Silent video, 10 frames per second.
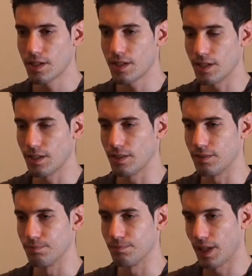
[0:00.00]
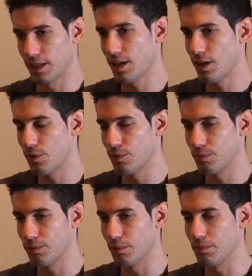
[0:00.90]
Um, right now,
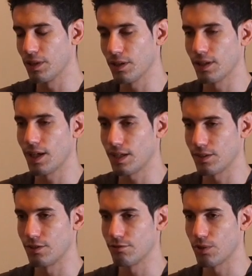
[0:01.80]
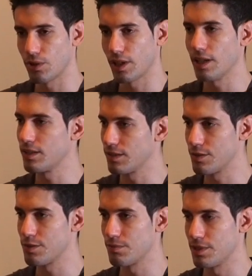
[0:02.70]
we're being relied on for creating
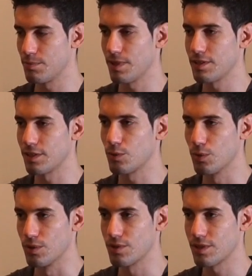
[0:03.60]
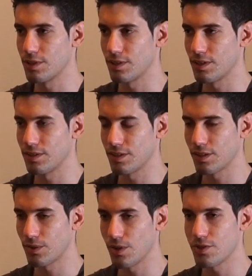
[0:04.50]
these, these basic tools and the, the
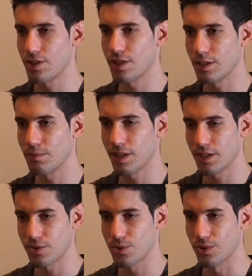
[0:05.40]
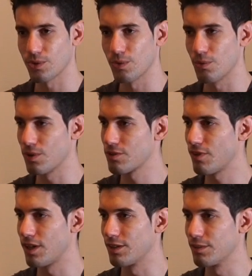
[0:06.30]
technology and making sure it all works
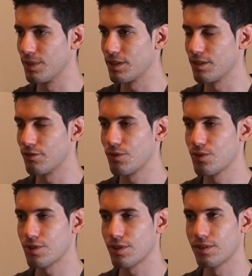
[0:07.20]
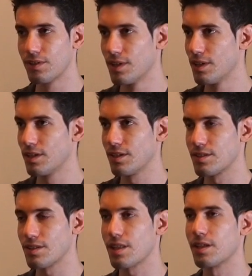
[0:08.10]
fine. But in the future,
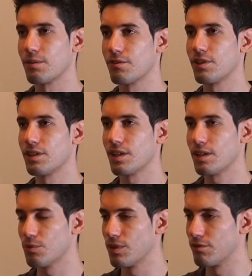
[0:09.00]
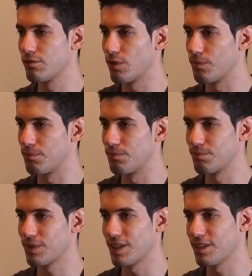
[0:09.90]
there's nothing preventing anyone from
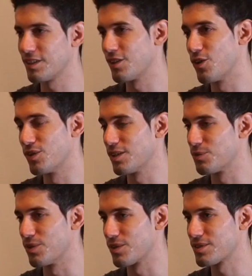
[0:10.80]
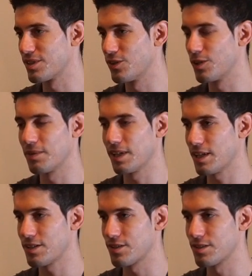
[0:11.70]
creating their own networks, their own
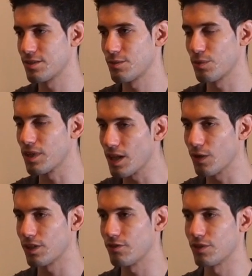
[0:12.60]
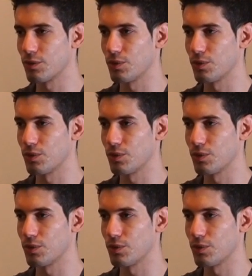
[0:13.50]
applications without having to